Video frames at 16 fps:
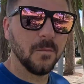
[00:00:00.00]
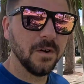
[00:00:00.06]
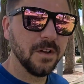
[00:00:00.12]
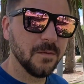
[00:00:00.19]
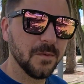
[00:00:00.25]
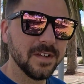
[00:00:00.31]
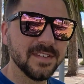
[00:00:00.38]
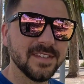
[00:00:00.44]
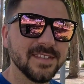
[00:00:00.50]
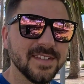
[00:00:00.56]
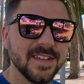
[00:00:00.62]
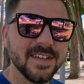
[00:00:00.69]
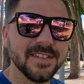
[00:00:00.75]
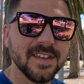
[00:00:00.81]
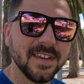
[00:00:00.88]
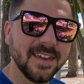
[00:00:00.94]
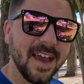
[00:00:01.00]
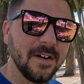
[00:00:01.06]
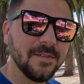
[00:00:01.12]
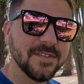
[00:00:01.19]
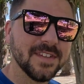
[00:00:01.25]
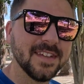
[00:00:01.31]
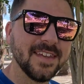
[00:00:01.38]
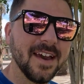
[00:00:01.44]
One of the reasons is
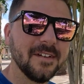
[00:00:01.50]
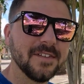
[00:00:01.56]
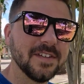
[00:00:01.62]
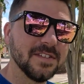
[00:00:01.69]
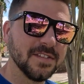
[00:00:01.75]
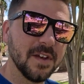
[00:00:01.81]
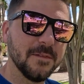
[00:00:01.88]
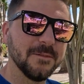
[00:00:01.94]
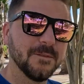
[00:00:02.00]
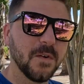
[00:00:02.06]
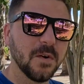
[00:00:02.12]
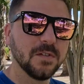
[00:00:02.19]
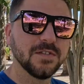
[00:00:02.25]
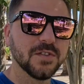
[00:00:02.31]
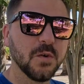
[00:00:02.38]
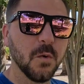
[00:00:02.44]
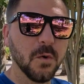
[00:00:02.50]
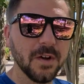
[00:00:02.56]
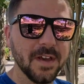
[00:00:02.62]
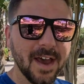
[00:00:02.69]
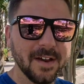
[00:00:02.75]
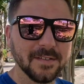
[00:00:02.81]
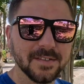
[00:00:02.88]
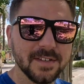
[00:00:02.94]
Galveston County's first
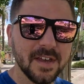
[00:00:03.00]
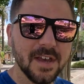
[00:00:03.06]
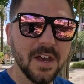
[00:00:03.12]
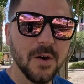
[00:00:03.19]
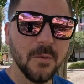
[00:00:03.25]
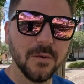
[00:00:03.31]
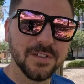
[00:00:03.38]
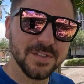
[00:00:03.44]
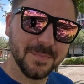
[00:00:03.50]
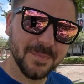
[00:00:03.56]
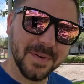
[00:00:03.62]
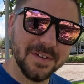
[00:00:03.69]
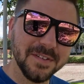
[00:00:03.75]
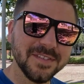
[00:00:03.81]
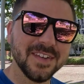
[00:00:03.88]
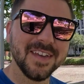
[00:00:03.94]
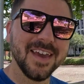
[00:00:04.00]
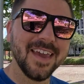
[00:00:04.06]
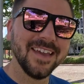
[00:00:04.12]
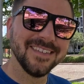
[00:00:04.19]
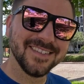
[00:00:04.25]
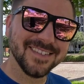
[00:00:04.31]
courthouse was built in